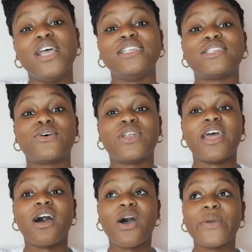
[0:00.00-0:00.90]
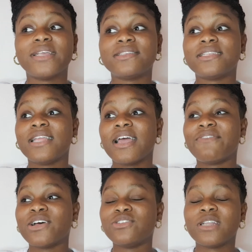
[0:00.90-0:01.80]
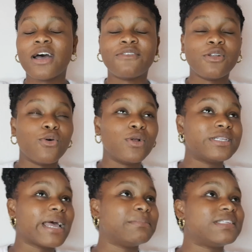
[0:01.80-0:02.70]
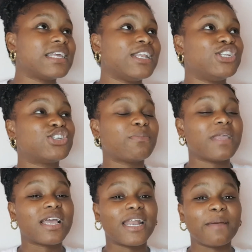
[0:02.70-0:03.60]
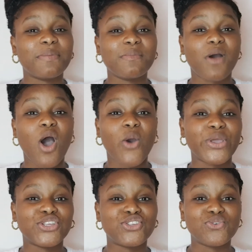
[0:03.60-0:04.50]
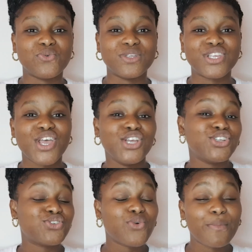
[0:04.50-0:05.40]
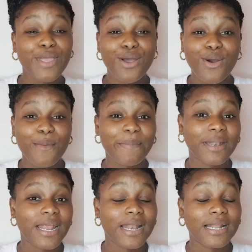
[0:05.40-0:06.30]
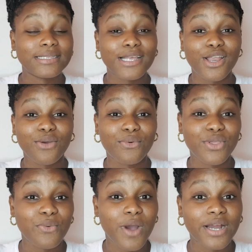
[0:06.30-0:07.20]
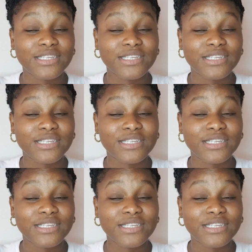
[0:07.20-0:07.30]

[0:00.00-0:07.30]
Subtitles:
So they have an old time saying in Jamaica that people always use, show me your company and I tell you who you are.